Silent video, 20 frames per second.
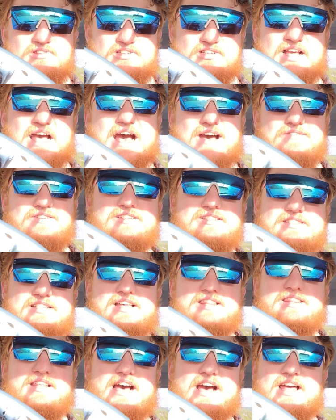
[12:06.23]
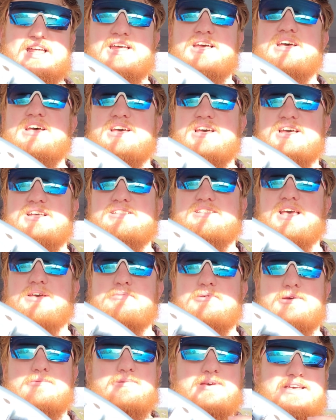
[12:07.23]
having said that, it's going
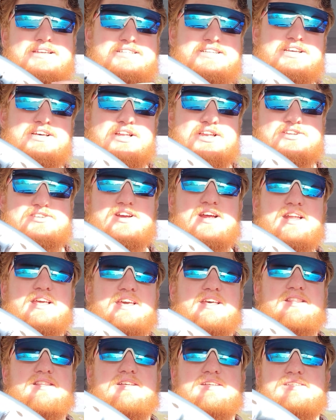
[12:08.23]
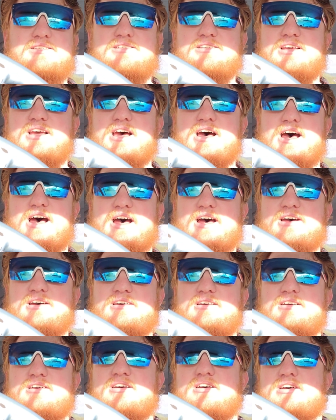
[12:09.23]
to be a big deal to try to get this
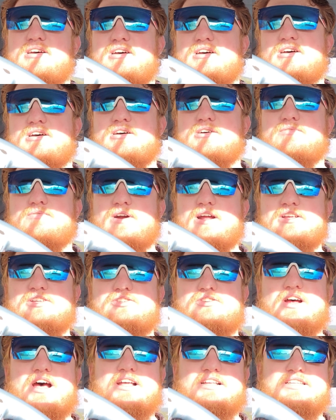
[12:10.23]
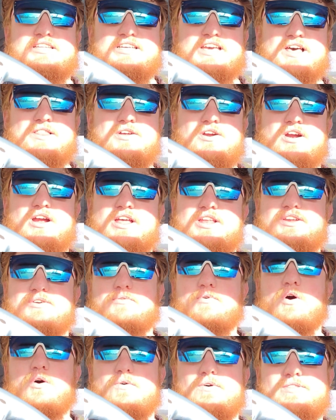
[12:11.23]
racetrack together and to
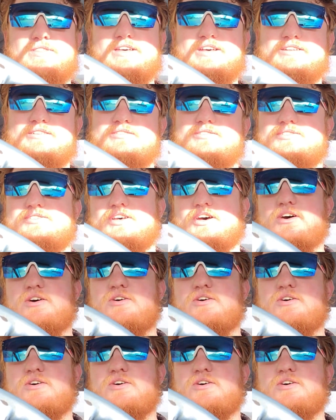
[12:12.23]
roll with it. So,